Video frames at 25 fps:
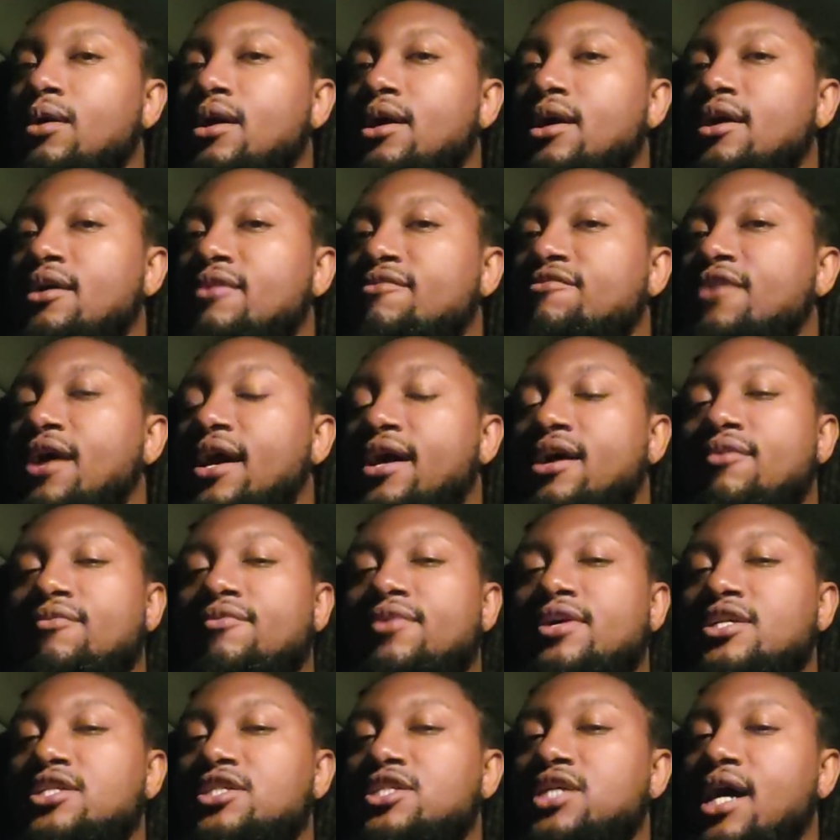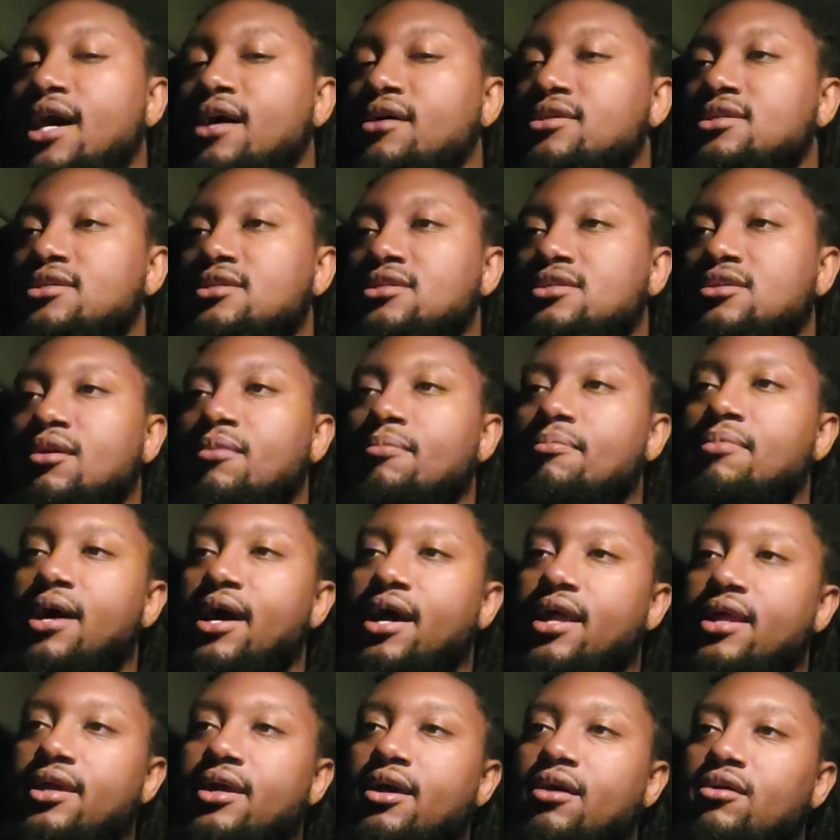if I could reach out to
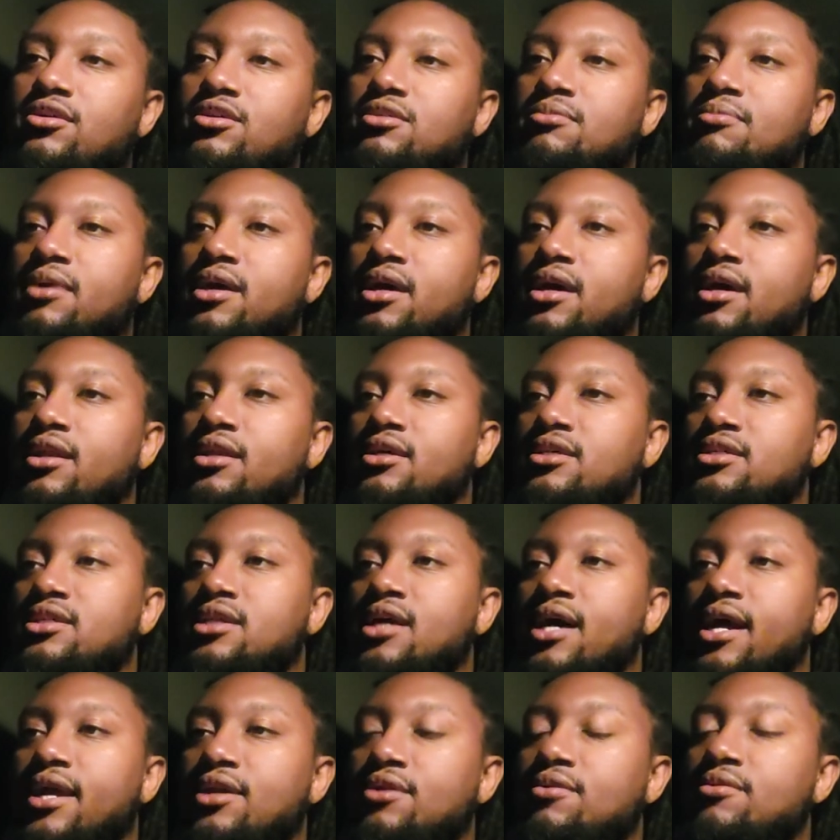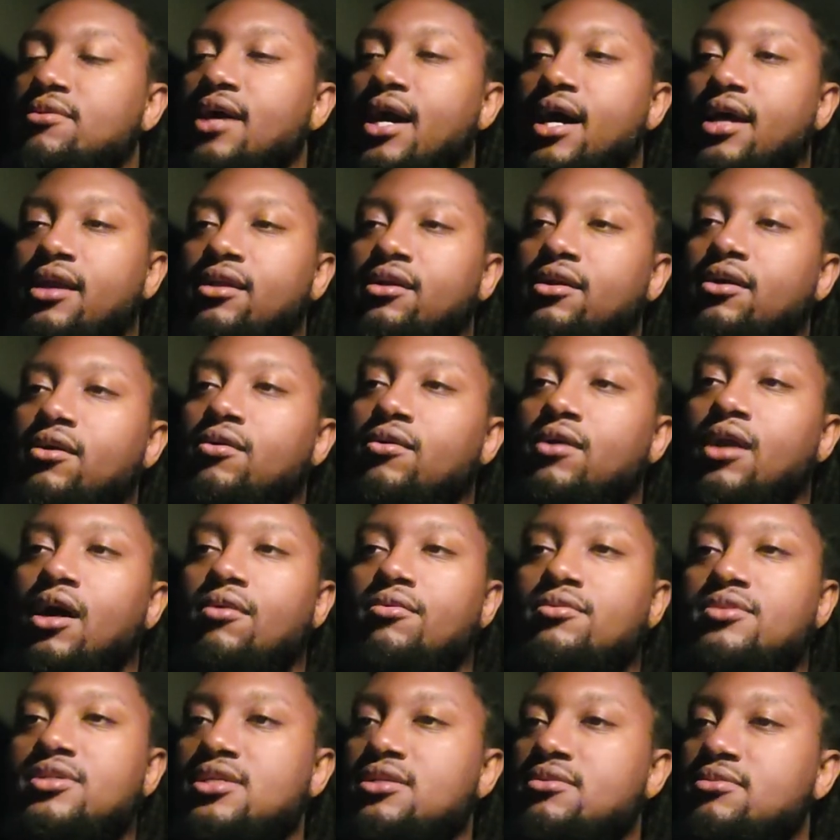somebody else, man, it's like you're not alone. I
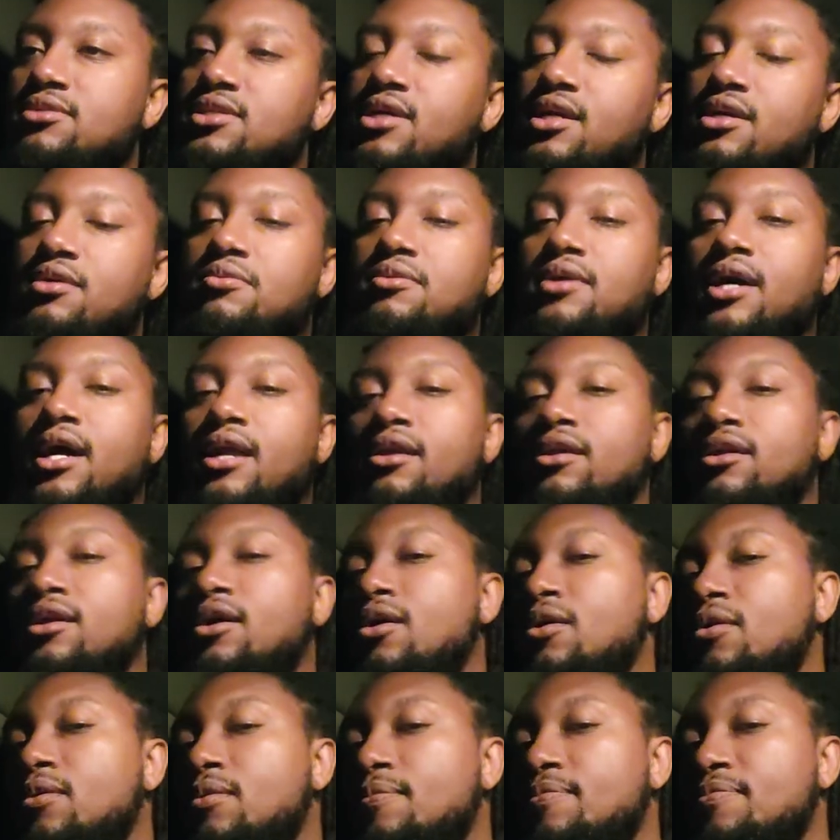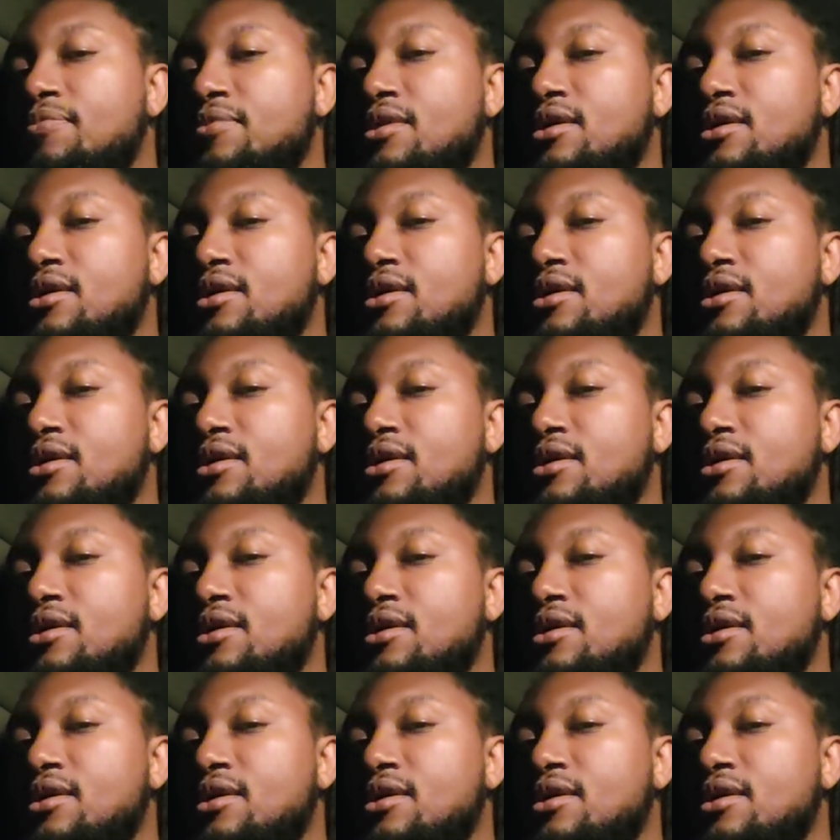always keep saying you're not alone.